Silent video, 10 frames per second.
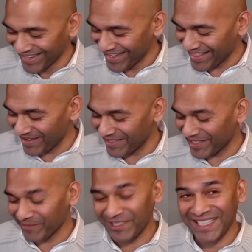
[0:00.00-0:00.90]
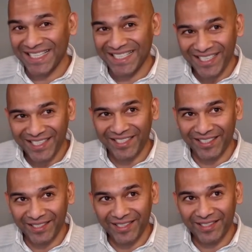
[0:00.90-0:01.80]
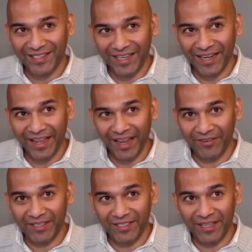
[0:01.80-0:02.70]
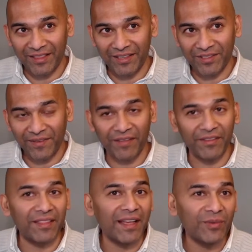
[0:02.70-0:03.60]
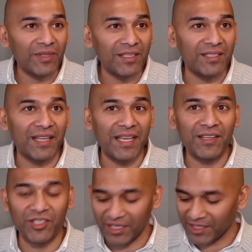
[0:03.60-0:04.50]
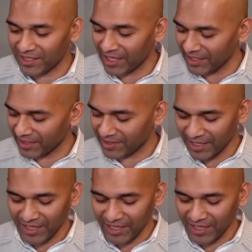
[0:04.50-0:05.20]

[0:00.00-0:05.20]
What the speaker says: there is a resistance inherent in this valve, and that's what this data sheet is telling us.